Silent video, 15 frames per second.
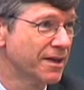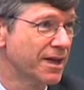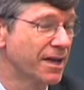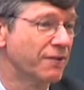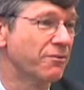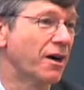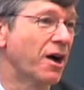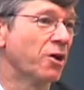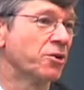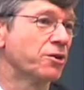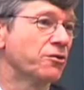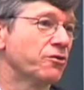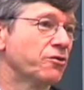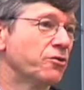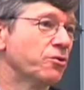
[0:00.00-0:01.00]
If
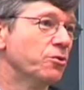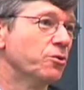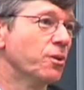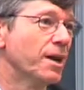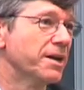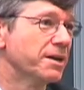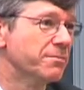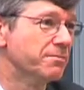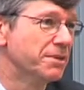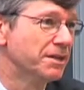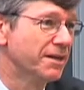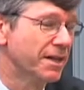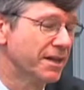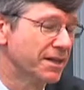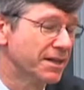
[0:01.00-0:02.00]
harnessed to
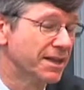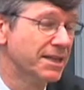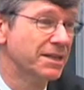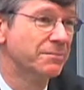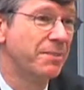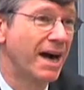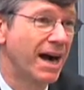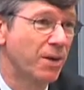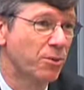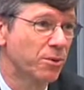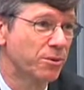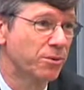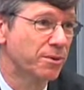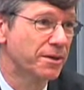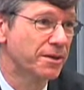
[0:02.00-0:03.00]
a clean power
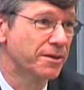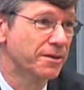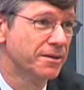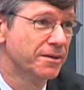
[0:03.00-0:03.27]
grid,